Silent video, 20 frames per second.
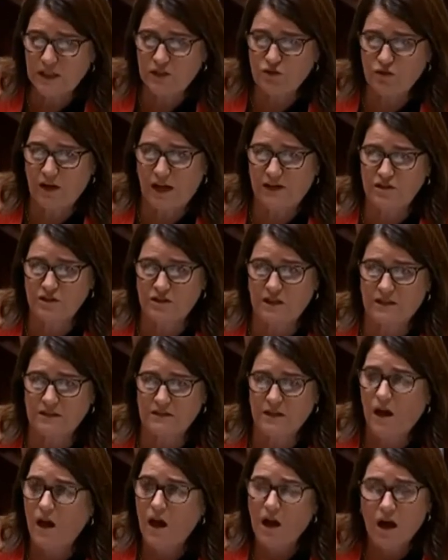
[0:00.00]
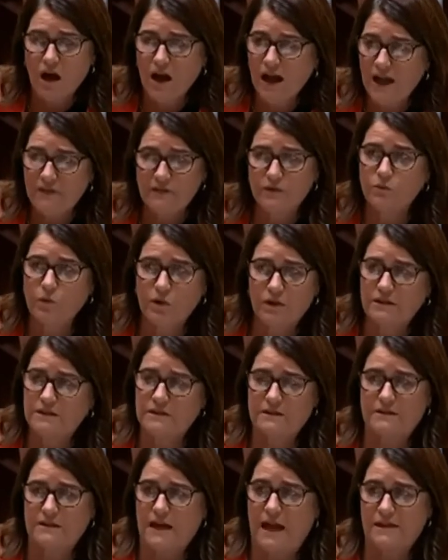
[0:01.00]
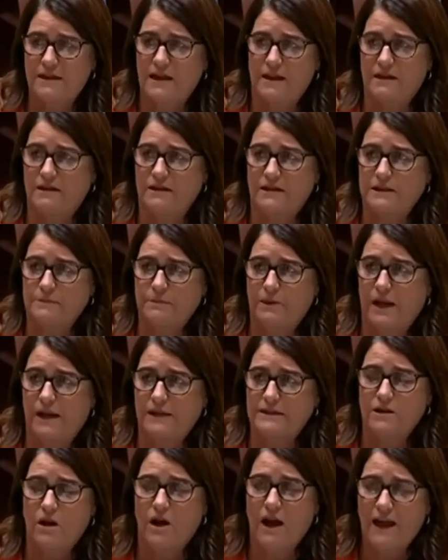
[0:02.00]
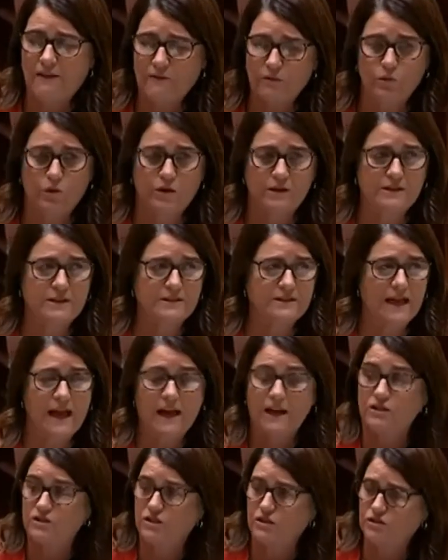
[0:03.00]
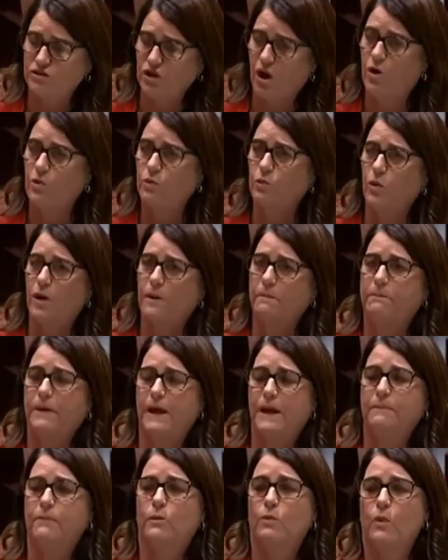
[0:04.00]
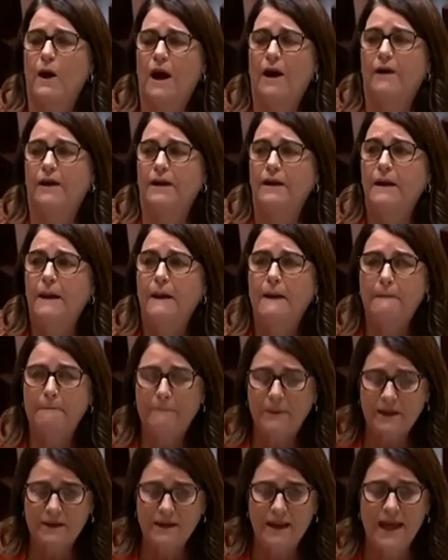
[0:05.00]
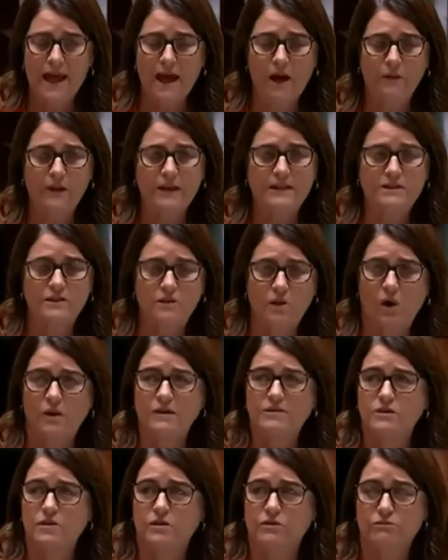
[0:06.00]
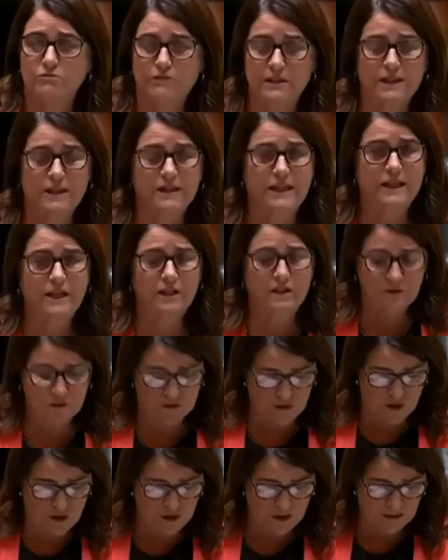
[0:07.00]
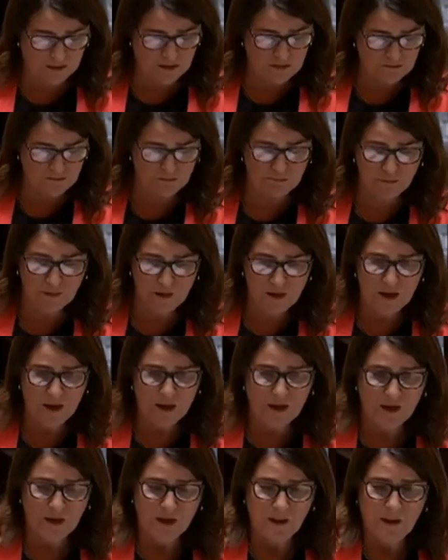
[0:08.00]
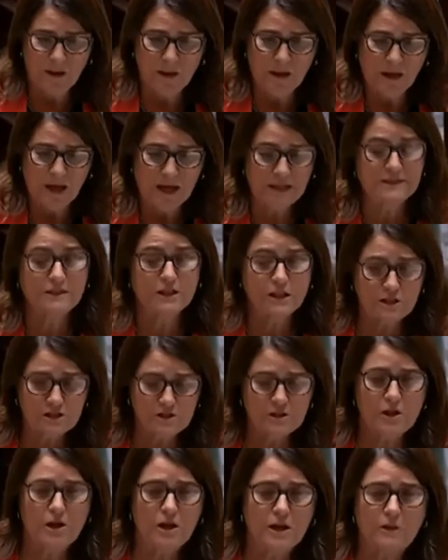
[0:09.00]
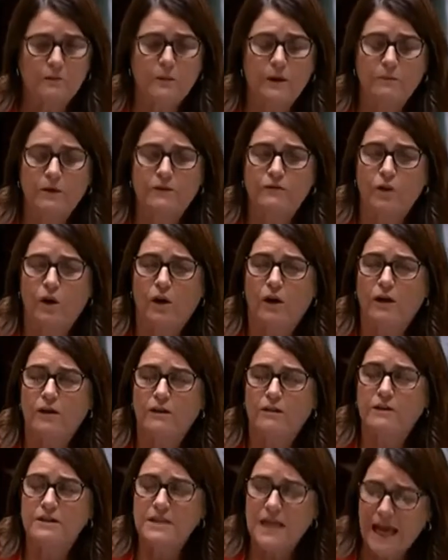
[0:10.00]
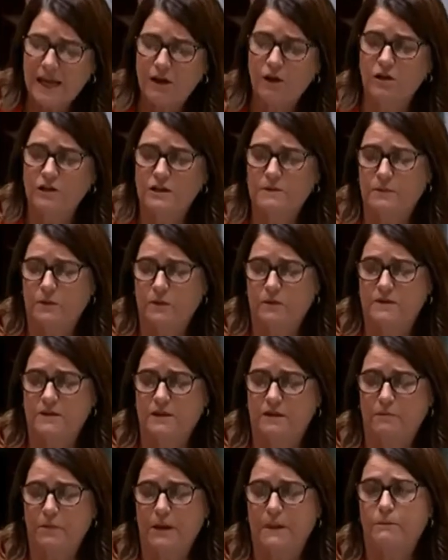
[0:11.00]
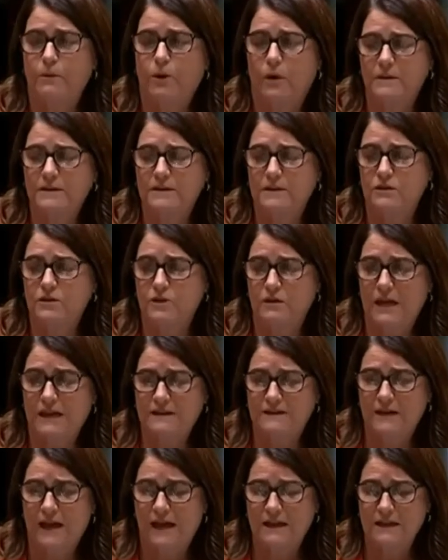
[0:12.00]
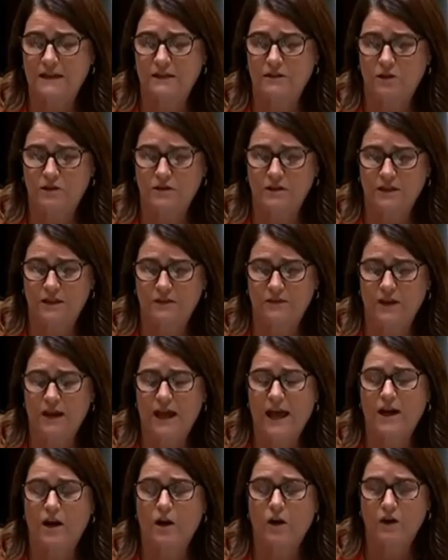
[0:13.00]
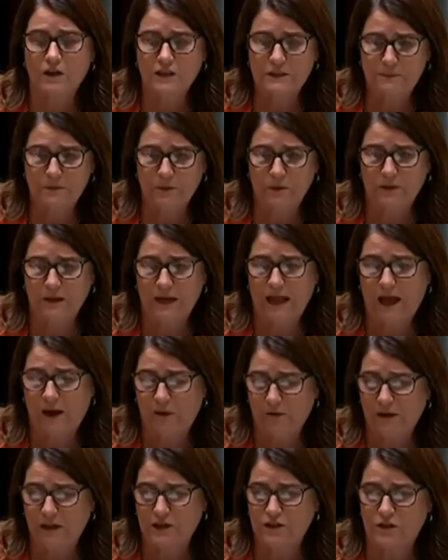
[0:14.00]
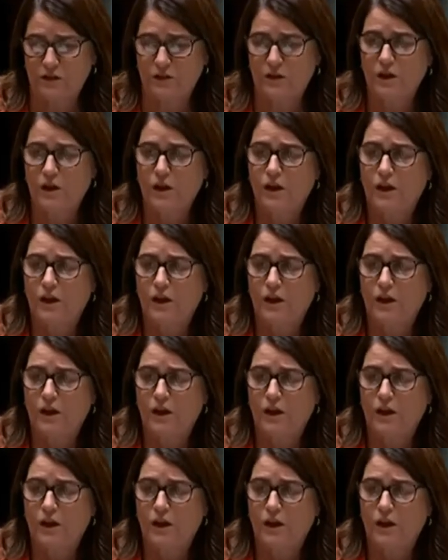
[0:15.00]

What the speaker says: tragedies. I haven't wanted to say that in this place. I haven't wanted to say it because I don't want people worried. But now it's got to really concerning. It's concerning when we've got 10 hospitals that have been promised in 2018 not delivered, and a hospital in our region